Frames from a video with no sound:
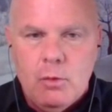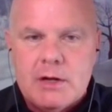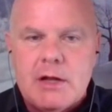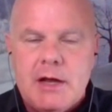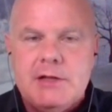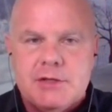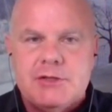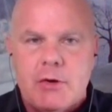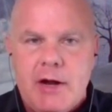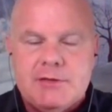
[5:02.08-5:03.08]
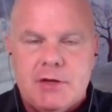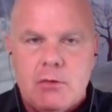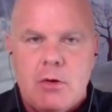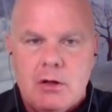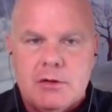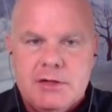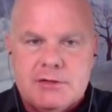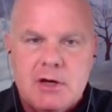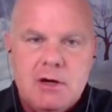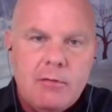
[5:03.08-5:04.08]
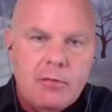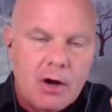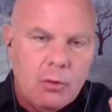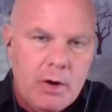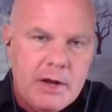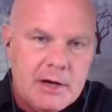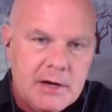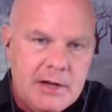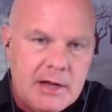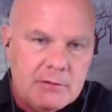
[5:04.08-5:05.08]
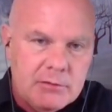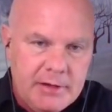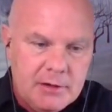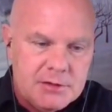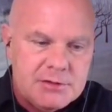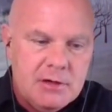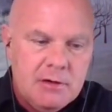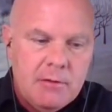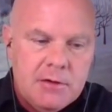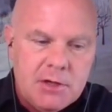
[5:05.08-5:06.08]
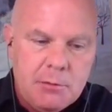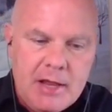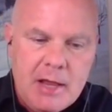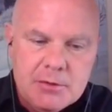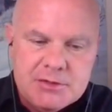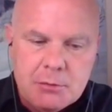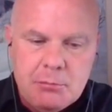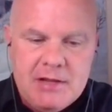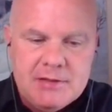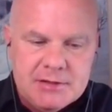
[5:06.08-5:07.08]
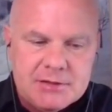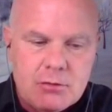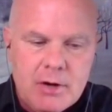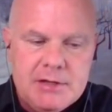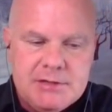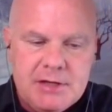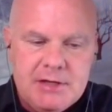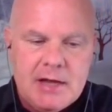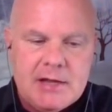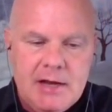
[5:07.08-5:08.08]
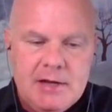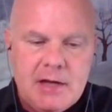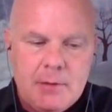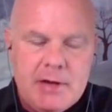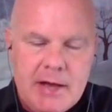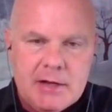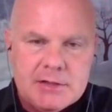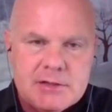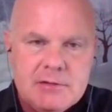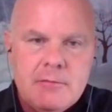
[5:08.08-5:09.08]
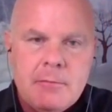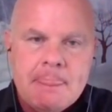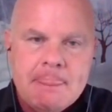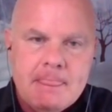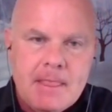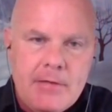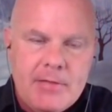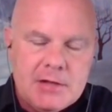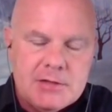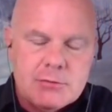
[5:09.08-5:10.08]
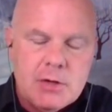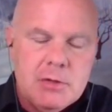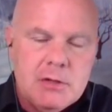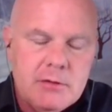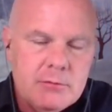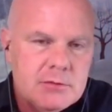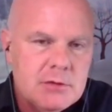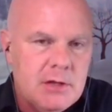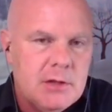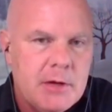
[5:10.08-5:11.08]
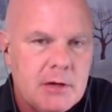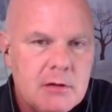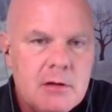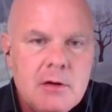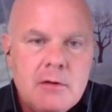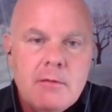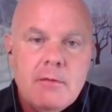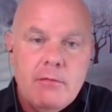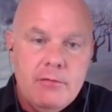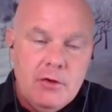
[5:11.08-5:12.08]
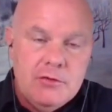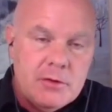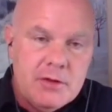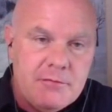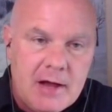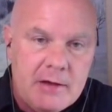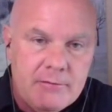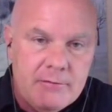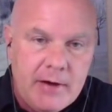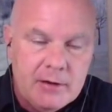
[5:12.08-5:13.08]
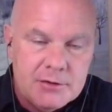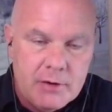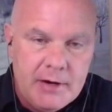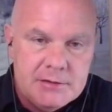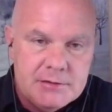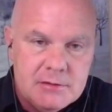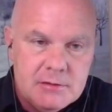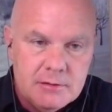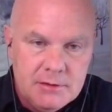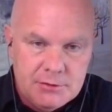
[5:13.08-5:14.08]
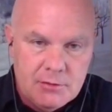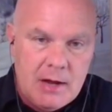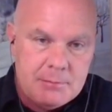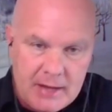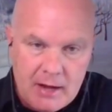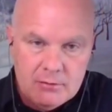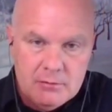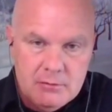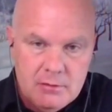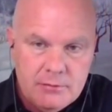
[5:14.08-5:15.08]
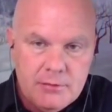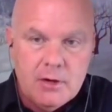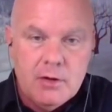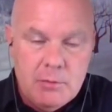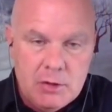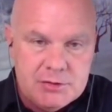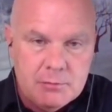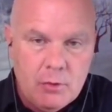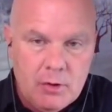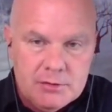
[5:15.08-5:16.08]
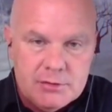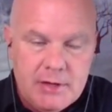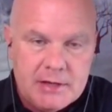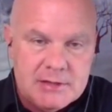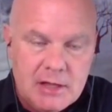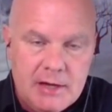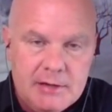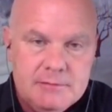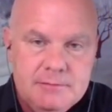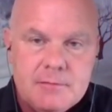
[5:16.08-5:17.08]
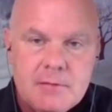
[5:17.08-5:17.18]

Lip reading: what kinds of traits and qualities are we going to need out of leaders to be able to meet this crazy decade coming at us. And that scribble in the middle, those were the 5 vital traits that dropped out that are the most important. So next slide.